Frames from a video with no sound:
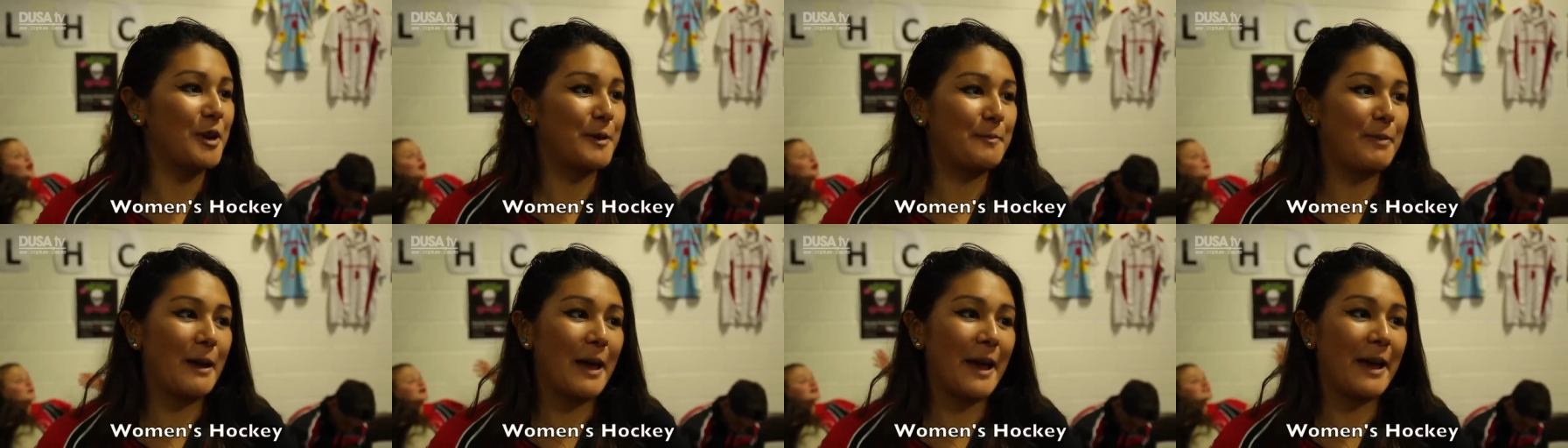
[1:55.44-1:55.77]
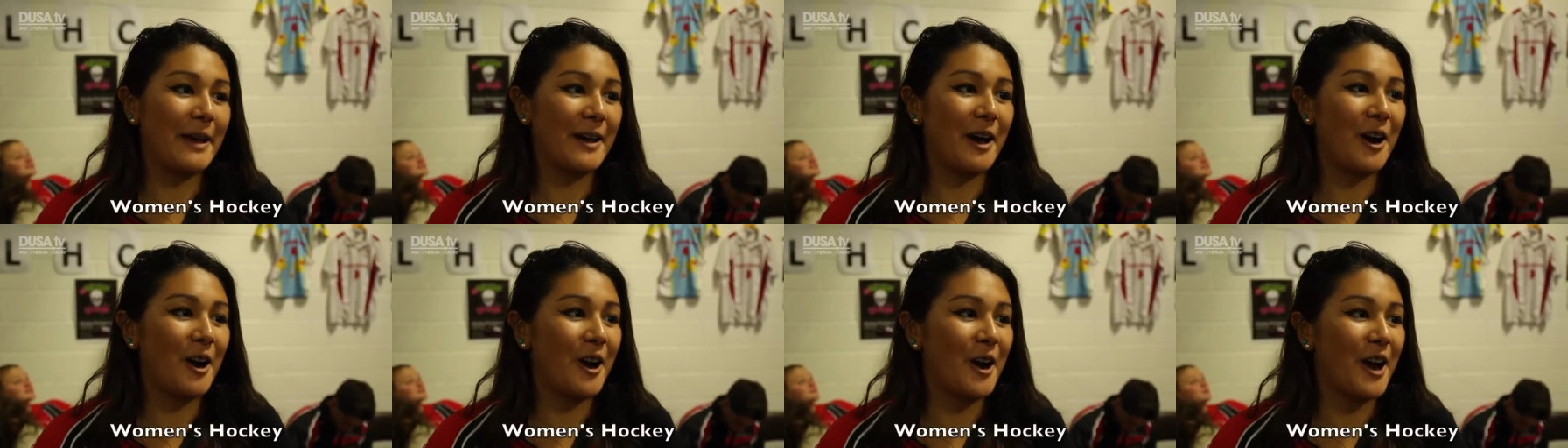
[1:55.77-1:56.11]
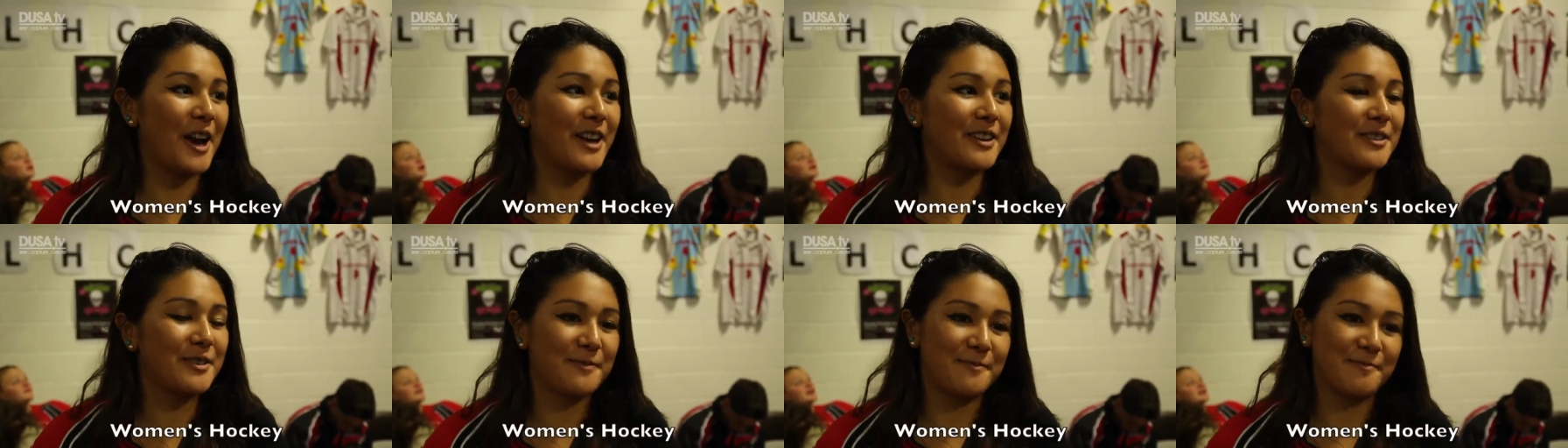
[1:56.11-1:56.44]
we play
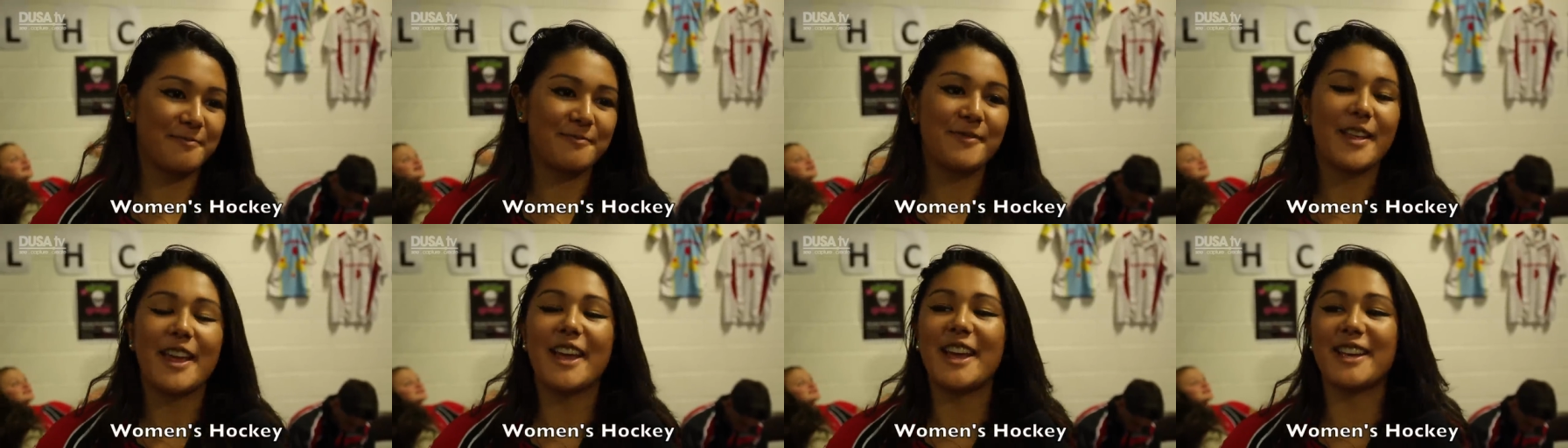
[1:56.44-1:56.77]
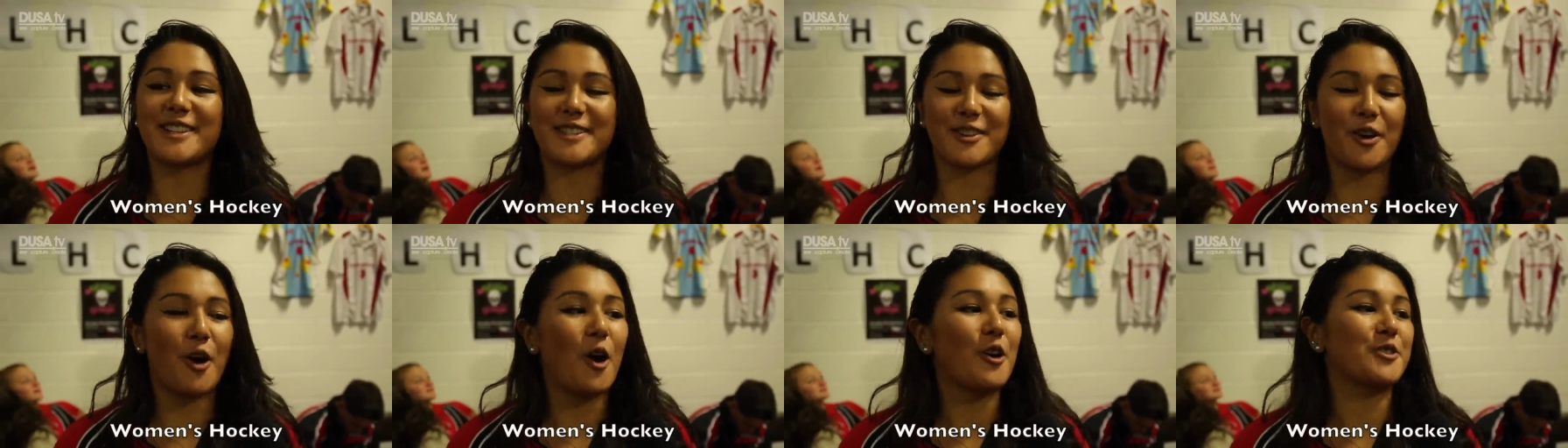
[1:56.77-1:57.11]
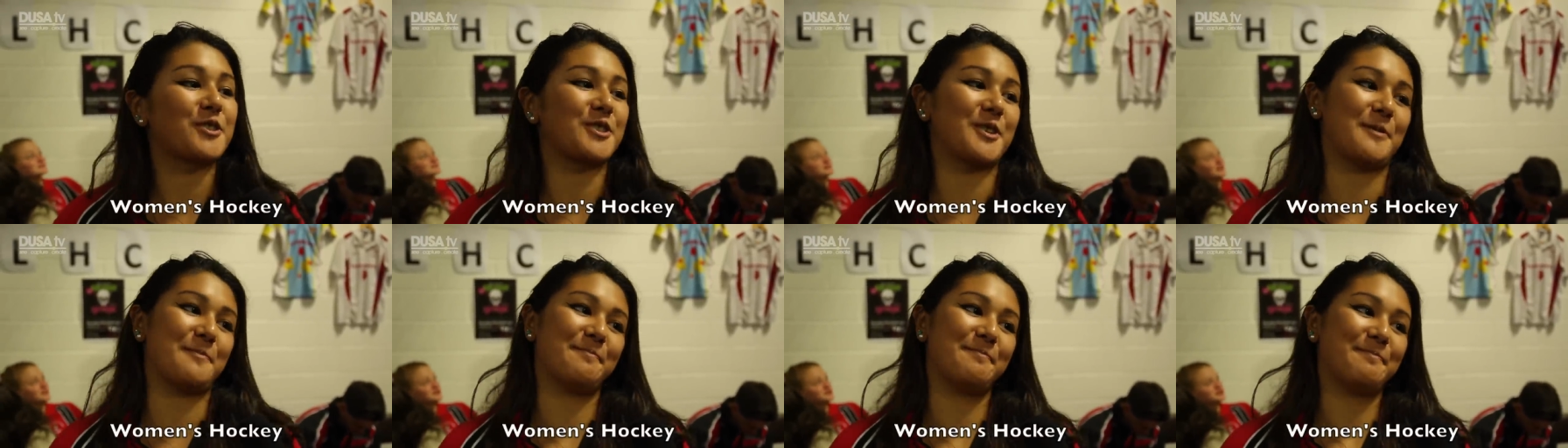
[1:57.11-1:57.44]
hard, it's
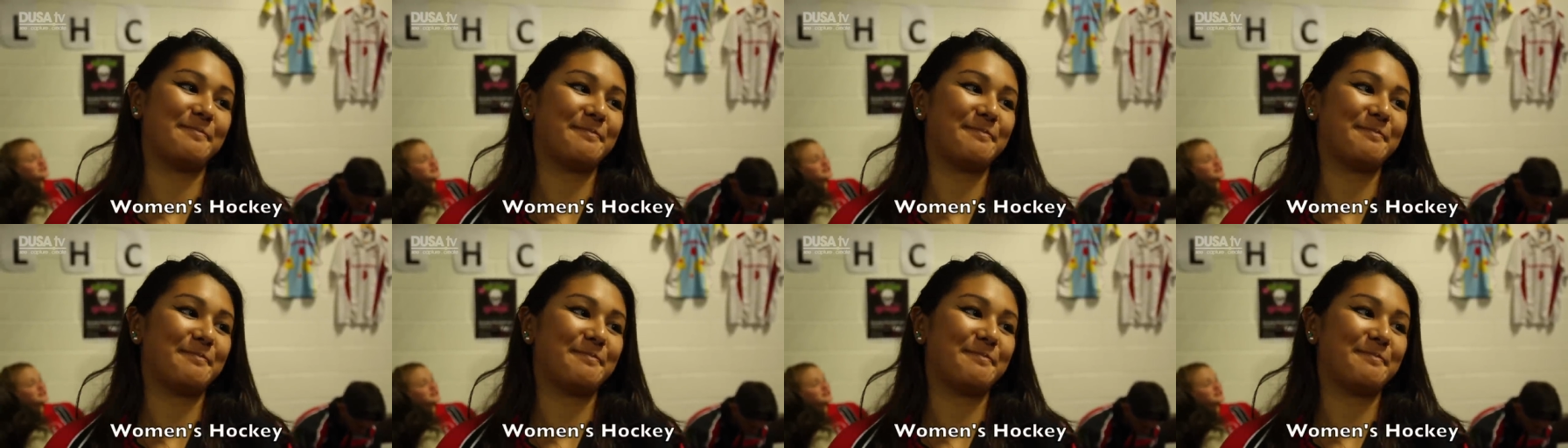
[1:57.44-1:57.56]
awesome.